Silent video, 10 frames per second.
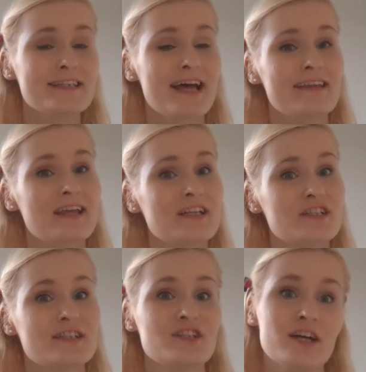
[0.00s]
and then
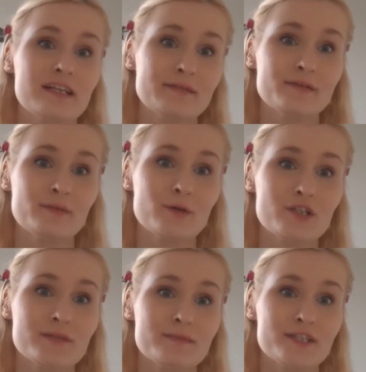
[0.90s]
just chuck them in the
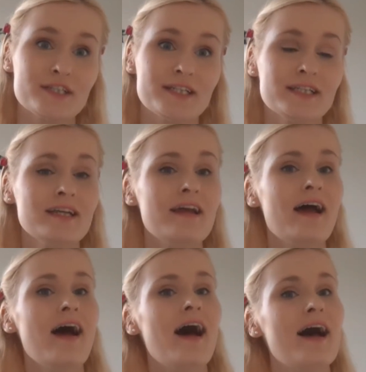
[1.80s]
washing machine.
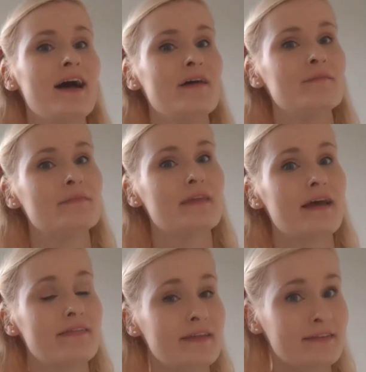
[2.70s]
And
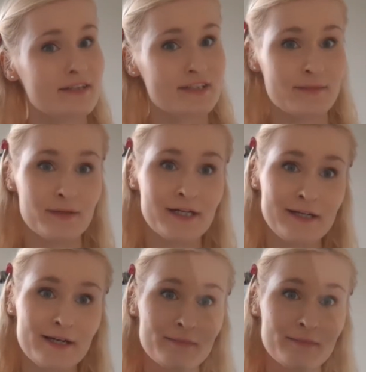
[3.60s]
then there's the period